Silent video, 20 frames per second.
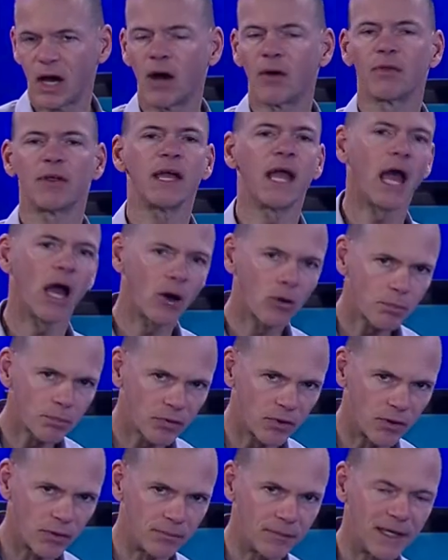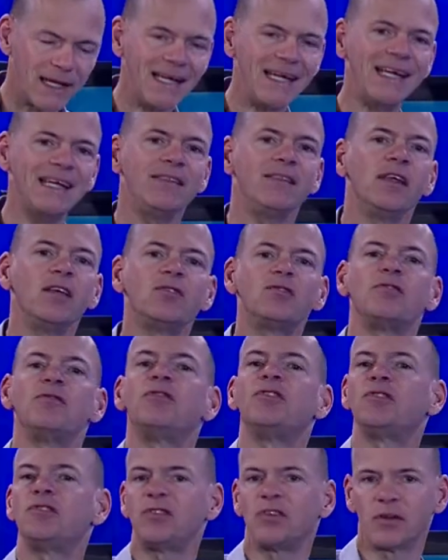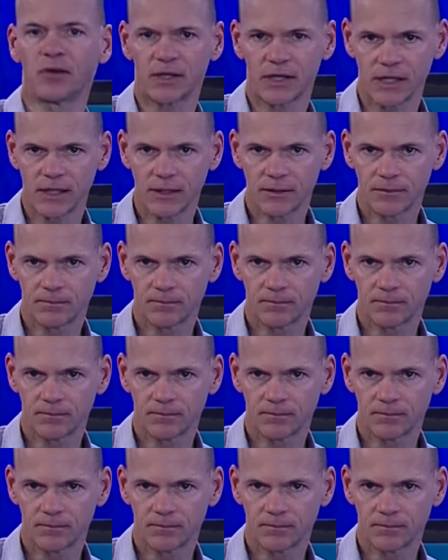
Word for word: how they helped them in this facility.